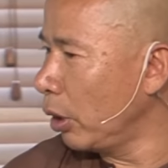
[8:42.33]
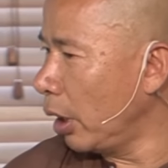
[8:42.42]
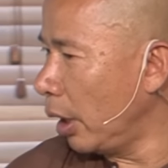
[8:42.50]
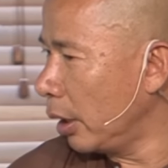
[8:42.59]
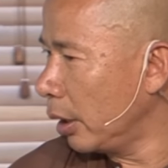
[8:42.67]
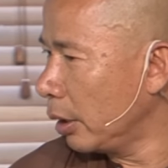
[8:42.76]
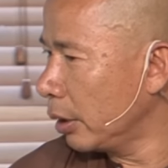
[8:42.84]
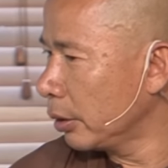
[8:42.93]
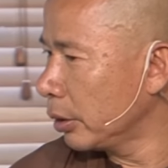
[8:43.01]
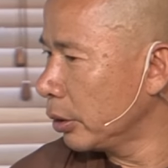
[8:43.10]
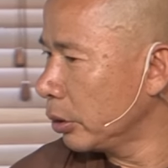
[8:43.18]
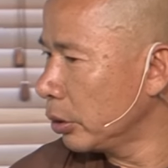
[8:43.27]
are.
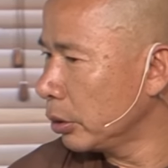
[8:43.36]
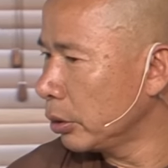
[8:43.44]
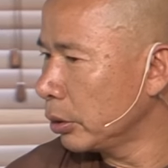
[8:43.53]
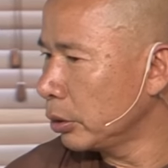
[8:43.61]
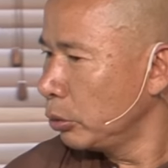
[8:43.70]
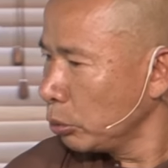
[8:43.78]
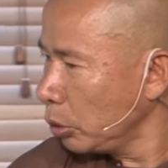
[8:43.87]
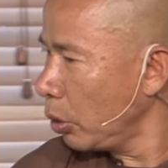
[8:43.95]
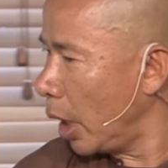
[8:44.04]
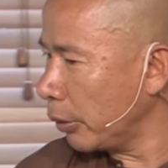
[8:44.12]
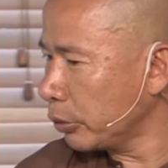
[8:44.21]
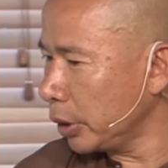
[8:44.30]
Don't you
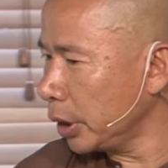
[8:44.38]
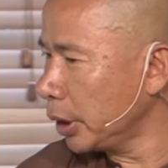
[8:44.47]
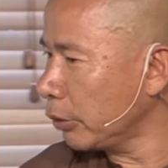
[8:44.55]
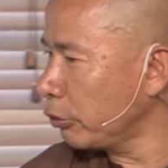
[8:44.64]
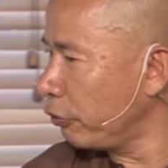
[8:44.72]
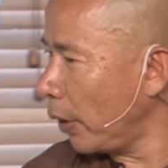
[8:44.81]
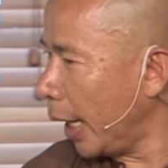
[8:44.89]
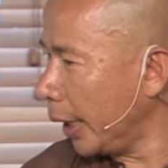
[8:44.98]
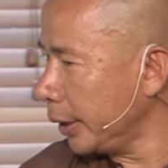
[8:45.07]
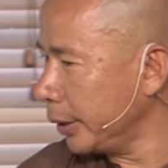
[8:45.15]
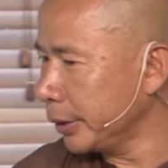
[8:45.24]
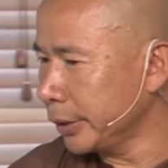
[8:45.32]
know how to learn how to fly?